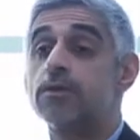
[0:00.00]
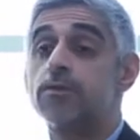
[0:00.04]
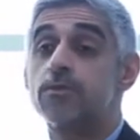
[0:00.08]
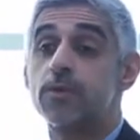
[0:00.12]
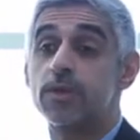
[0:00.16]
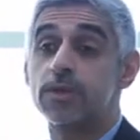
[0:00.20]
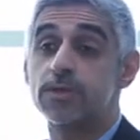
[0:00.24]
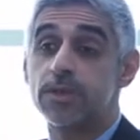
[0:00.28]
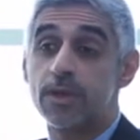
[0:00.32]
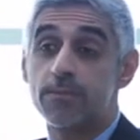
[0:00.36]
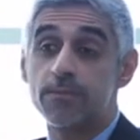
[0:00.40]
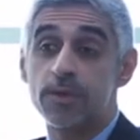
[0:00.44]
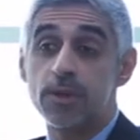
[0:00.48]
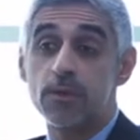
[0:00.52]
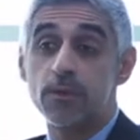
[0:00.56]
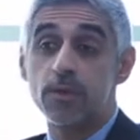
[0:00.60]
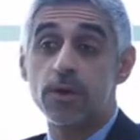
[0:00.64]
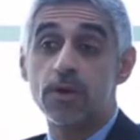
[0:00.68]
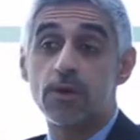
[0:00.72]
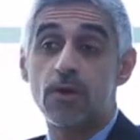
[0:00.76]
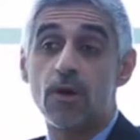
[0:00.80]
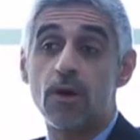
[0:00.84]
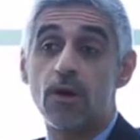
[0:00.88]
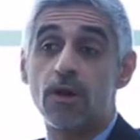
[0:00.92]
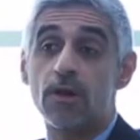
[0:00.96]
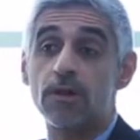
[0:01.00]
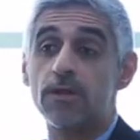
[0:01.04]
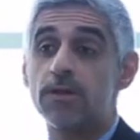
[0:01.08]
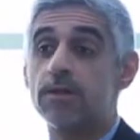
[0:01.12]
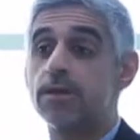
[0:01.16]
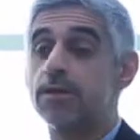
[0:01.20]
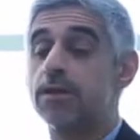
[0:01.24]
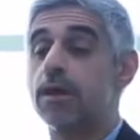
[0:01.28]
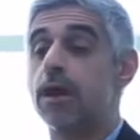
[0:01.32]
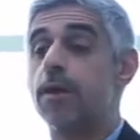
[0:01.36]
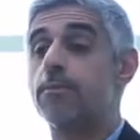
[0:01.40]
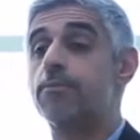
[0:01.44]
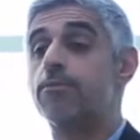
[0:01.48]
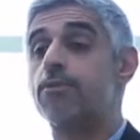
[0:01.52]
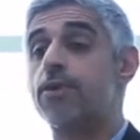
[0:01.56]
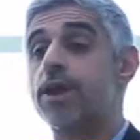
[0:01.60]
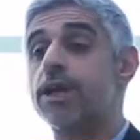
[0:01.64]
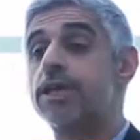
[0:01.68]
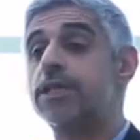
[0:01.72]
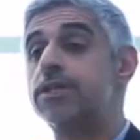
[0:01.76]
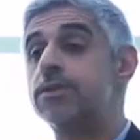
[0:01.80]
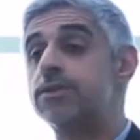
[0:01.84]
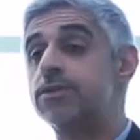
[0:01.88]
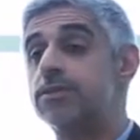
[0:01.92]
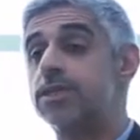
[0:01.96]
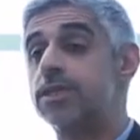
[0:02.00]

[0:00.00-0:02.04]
There's something we call pregnancy